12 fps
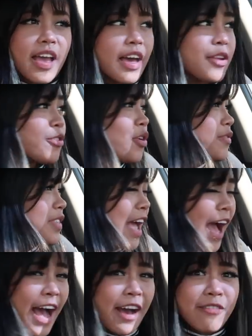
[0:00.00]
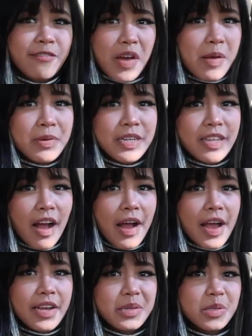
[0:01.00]
I don't know if they have fabric
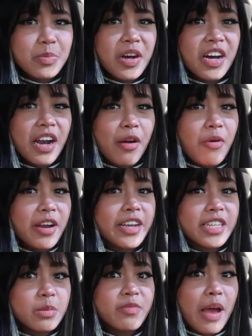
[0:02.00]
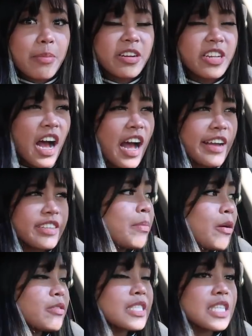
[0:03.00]
dyes, but I want to get some fabric dyes.
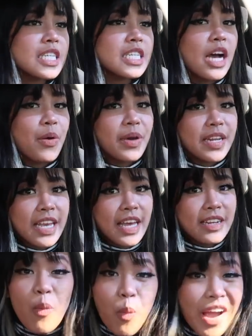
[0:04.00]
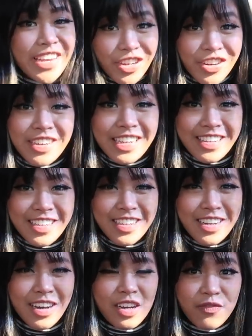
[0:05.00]
Mostly, I want to get a white hoodie
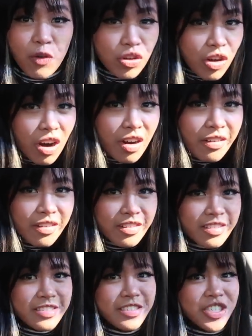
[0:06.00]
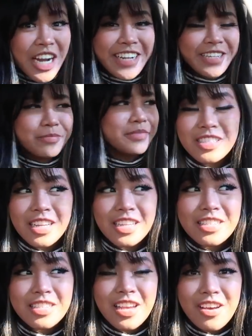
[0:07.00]
for Karl Jacobs.
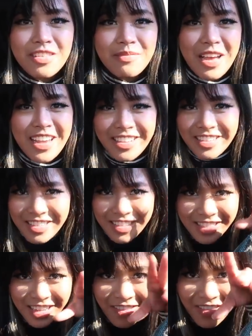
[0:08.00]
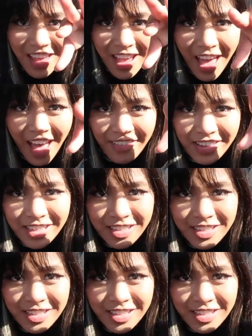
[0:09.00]
Let's go in Michael's and see if they have it.